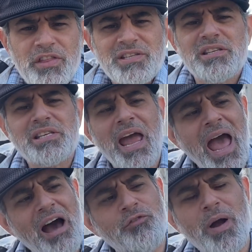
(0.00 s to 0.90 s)
this is
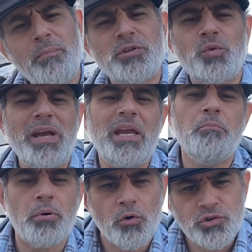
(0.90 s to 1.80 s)
halfway
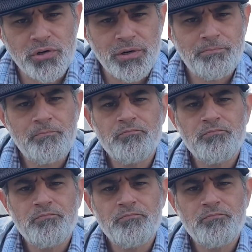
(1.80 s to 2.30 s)
between Bodrum